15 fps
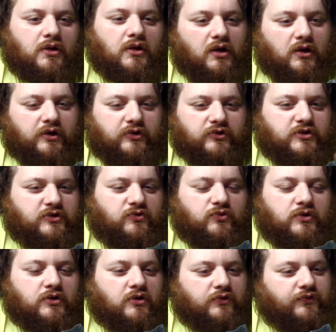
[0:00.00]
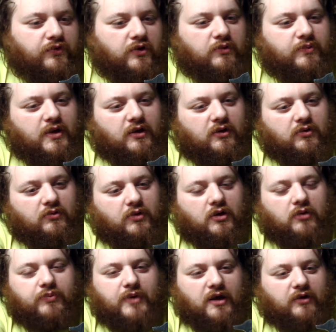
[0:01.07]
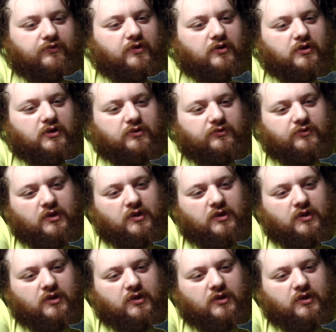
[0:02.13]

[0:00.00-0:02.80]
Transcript: because it just wouldn't go far back or back far enough.